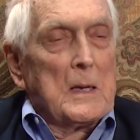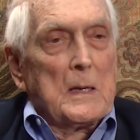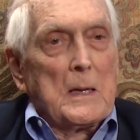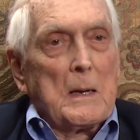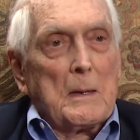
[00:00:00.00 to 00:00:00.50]

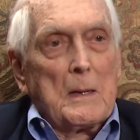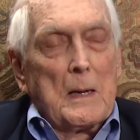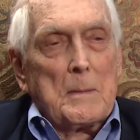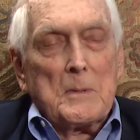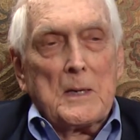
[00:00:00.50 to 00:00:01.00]
Now,
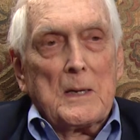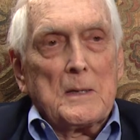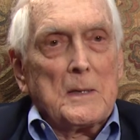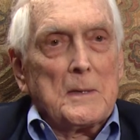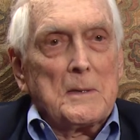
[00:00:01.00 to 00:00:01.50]
I'm telling
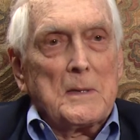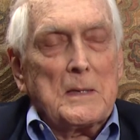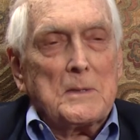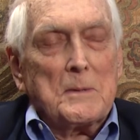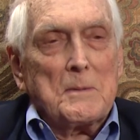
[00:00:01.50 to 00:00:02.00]
you,
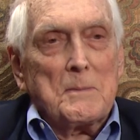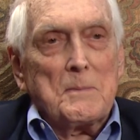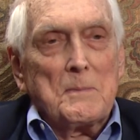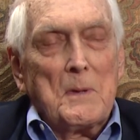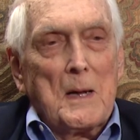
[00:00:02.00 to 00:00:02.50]
that's the
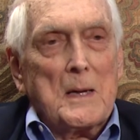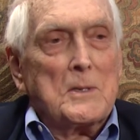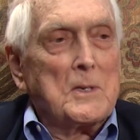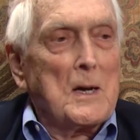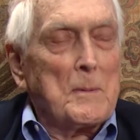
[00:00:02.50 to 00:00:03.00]

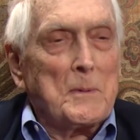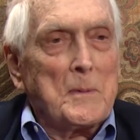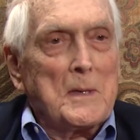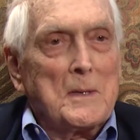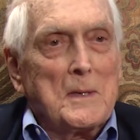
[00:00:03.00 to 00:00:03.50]
highest compliment